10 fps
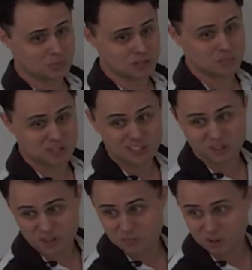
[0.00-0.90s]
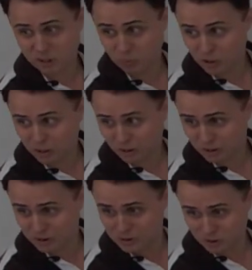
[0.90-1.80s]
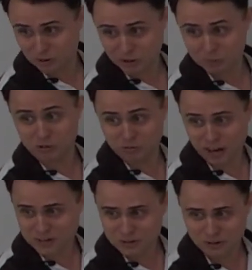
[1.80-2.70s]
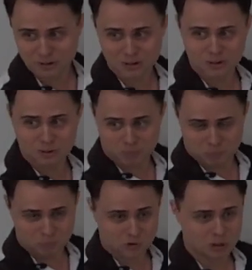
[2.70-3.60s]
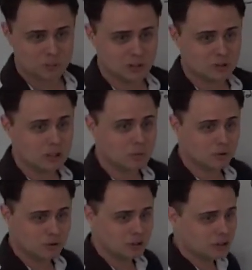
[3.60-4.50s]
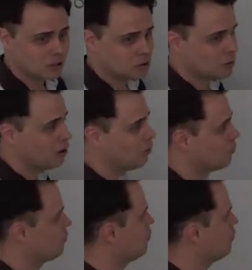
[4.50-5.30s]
sometimes it'll save you a lot of work. It's not only going to be faster, it's going to be deeper thinking as well.